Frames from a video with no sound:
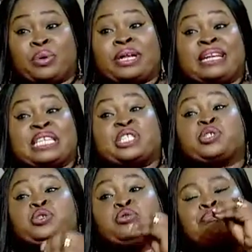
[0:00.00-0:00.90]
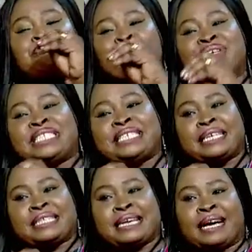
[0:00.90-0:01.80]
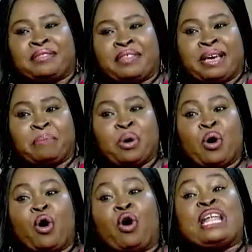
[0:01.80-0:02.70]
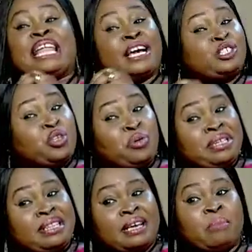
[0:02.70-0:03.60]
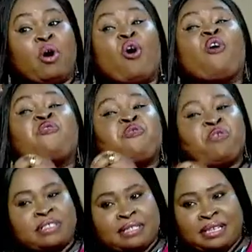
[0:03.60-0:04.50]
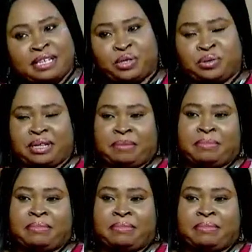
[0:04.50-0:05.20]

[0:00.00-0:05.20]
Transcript: without necessarily you preaching it at them or lecturing them or forcing it to them.